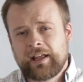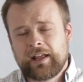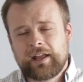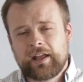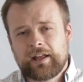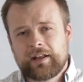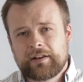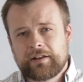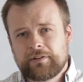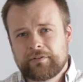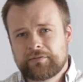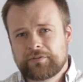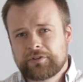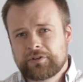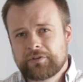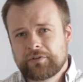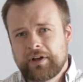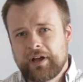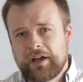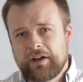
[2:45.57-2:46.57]
And if
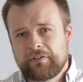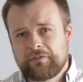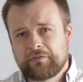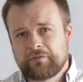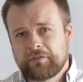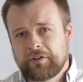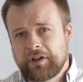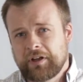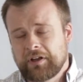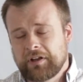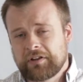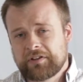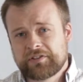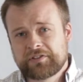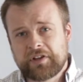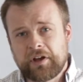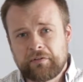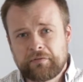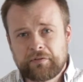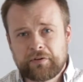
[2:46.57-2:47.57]
you have
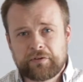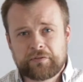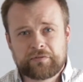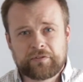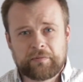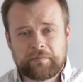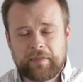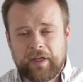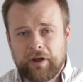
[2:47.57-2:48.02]
suffered from